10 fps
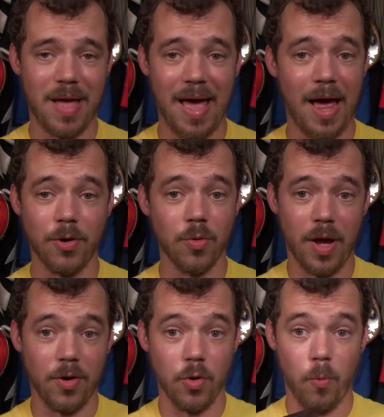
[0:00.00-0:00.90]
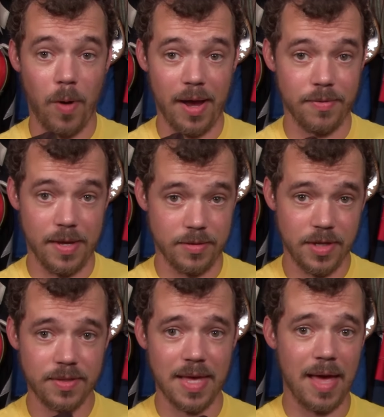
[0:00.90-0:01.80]
I don't know why they
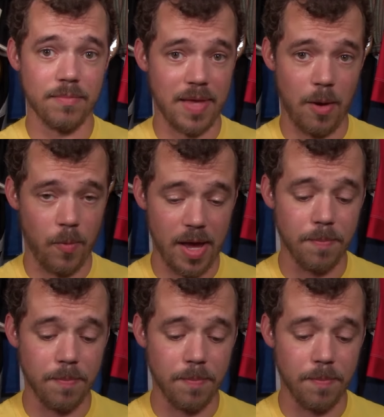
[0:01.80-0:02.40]
did that way,